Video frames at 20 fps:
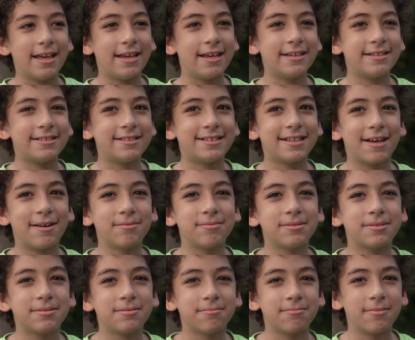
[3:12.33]
It
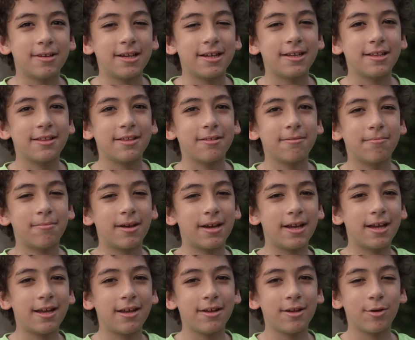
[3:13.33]
helps
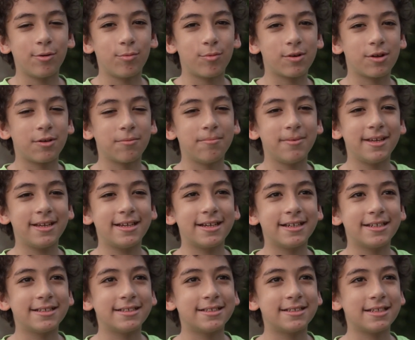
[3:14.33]
my world,
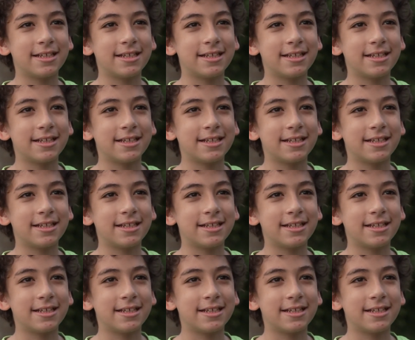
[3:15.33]
because